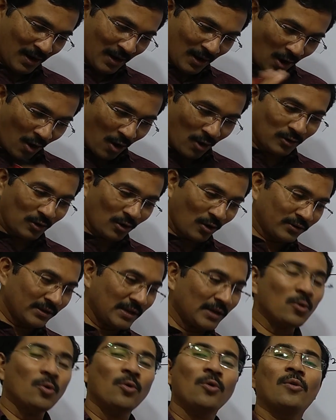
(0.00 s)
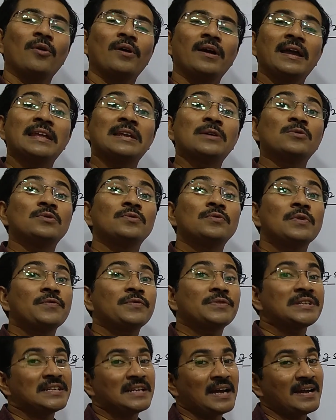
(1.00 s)
Long, long ago, around
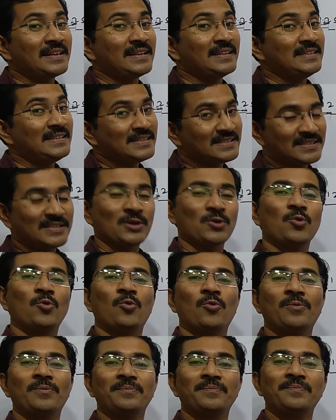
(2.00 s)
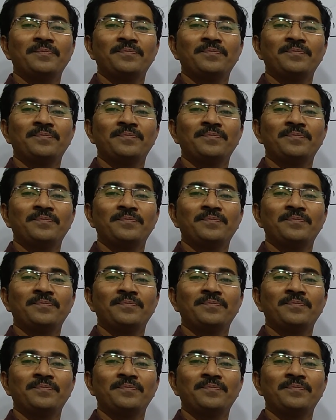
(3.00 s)
1500 years ago,